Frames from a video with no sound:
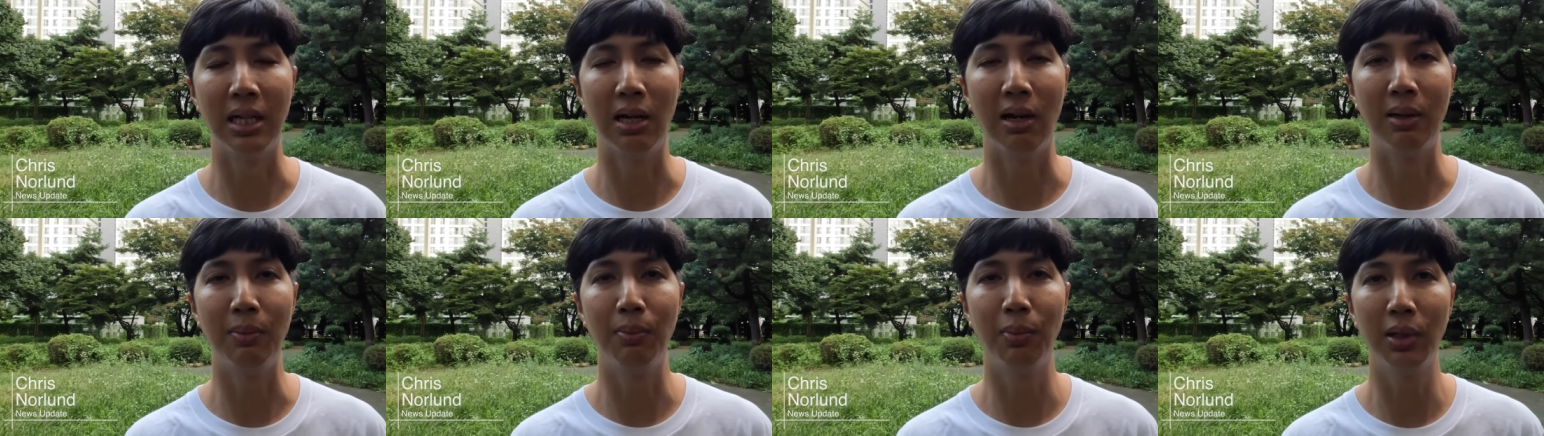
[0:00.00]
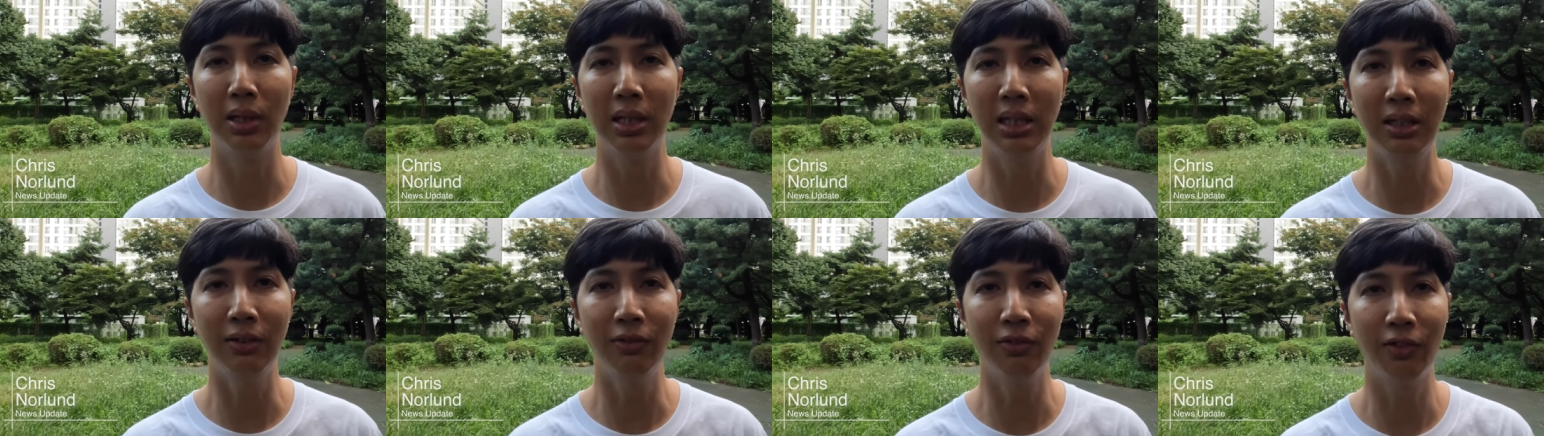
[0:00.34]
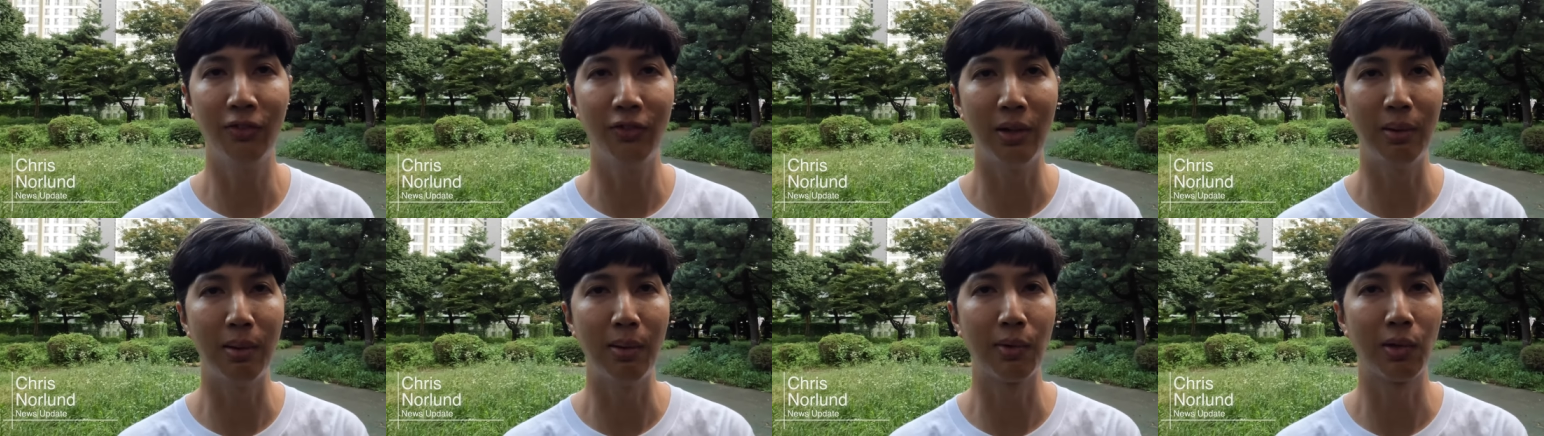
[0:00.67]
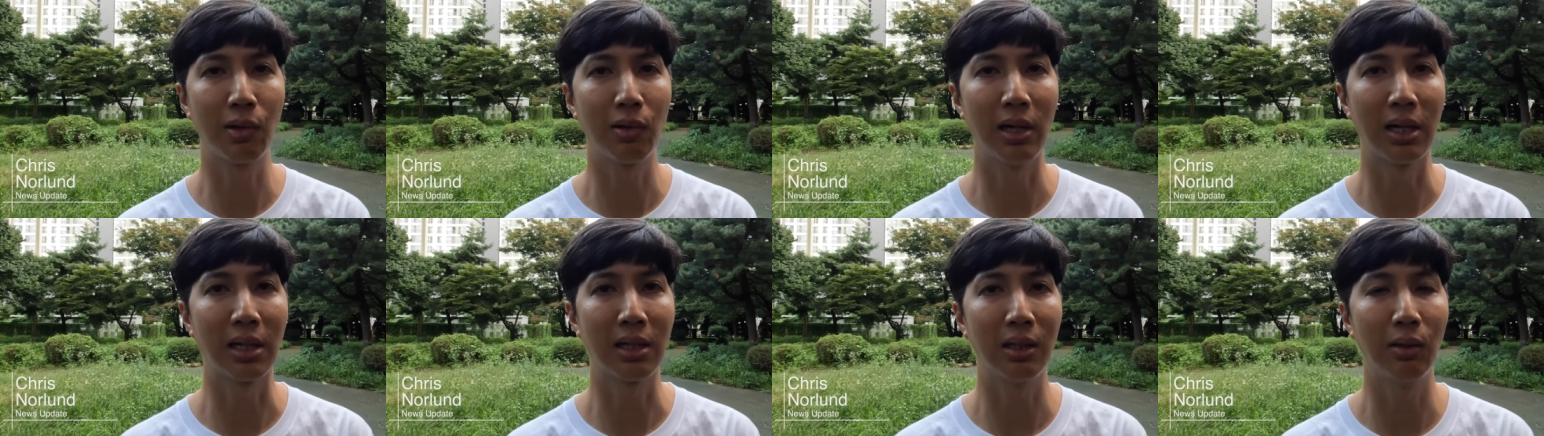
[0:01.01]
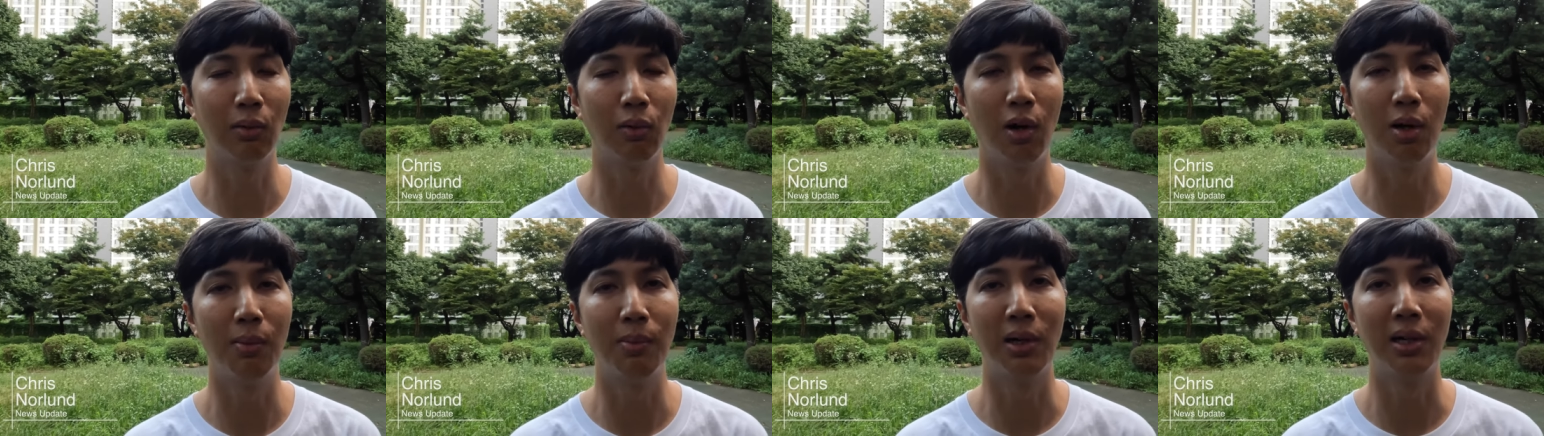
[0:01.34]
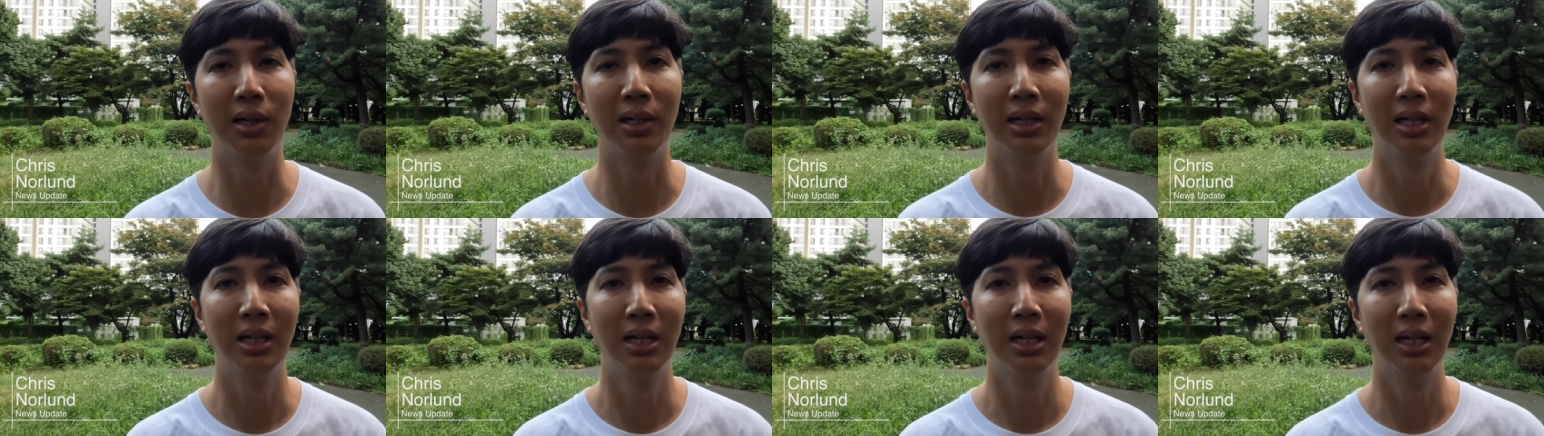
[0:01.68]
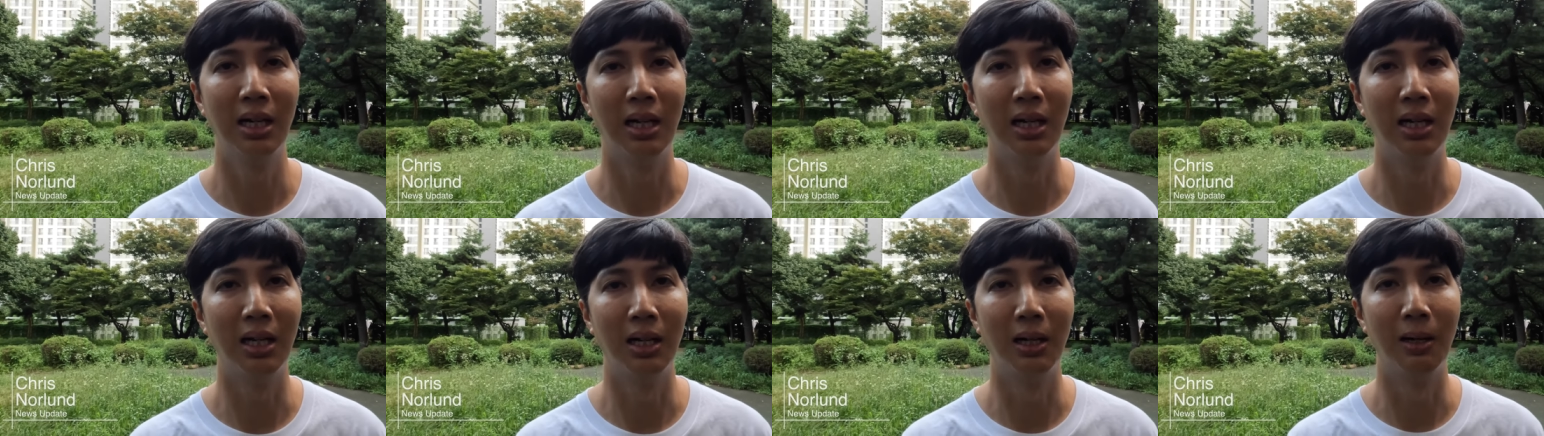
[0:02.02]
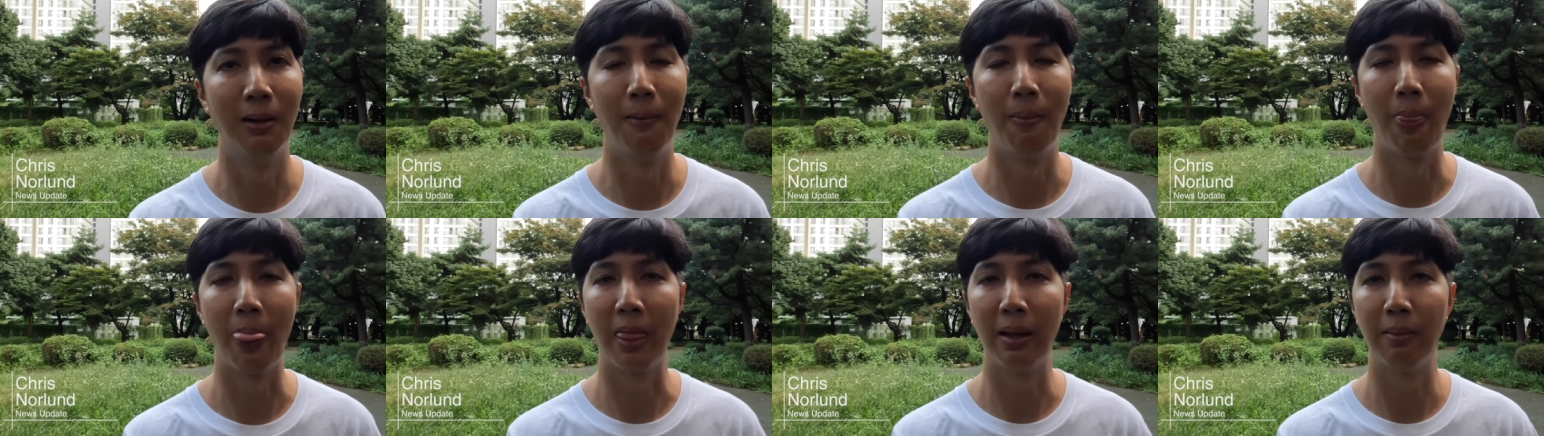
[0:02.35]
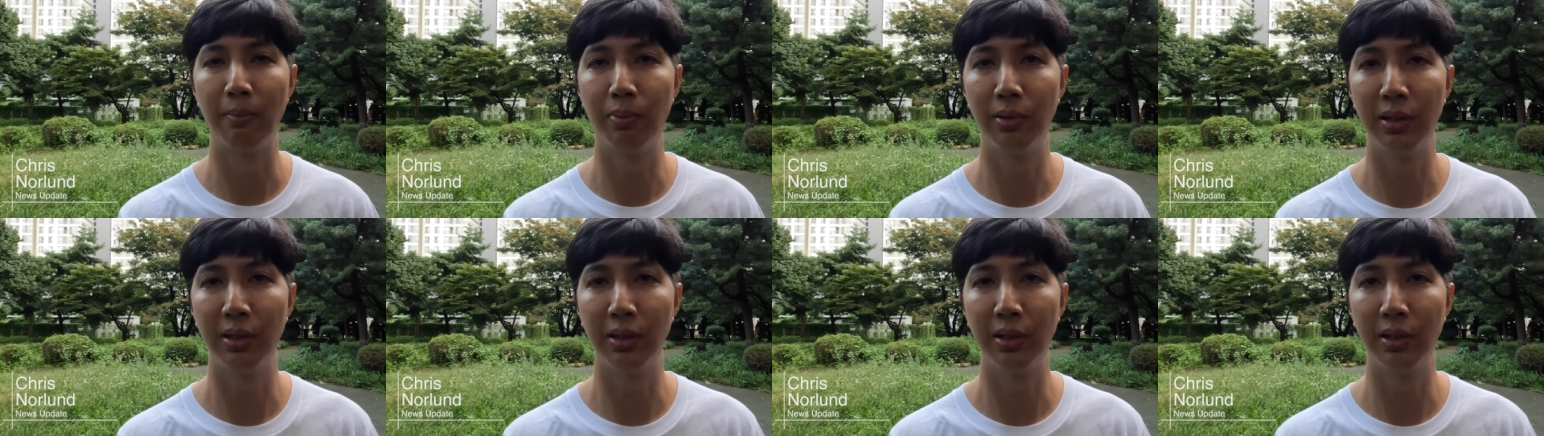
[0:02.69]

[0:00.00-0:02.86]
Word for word: Now, I believe if I remember correctly, Walmart um,